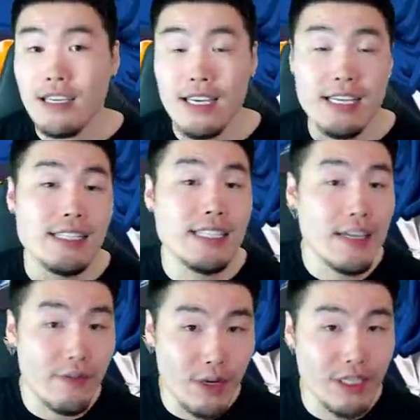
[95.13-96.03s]
is
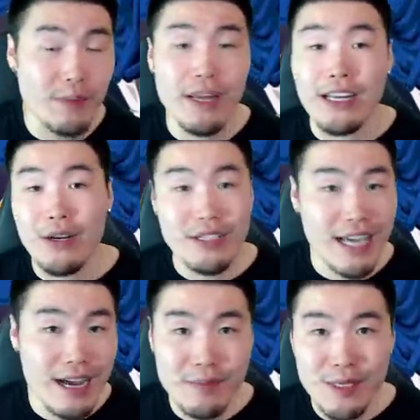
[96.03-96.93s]
different depending on your
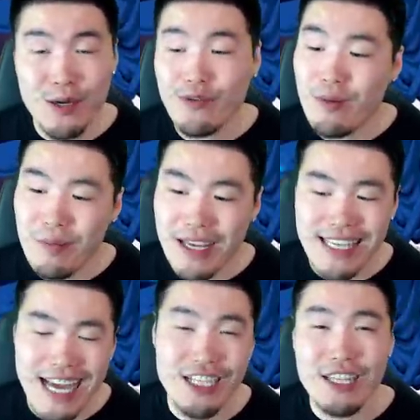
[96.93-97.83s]
time zone. For me, it's
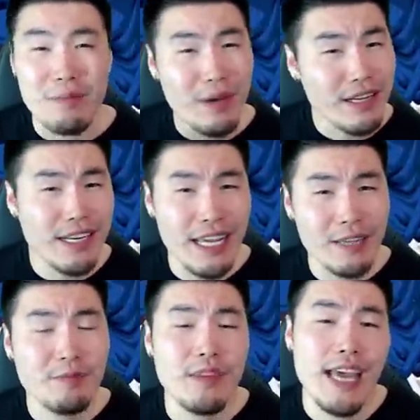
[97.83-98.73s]
actually the
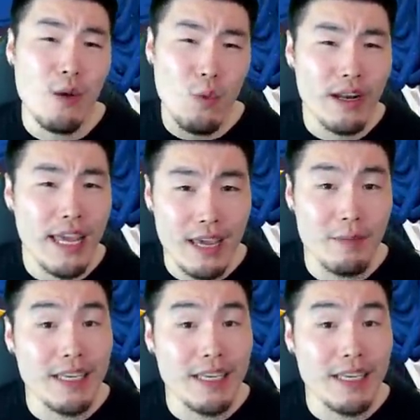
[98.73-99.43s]
Monday at 1 a.m.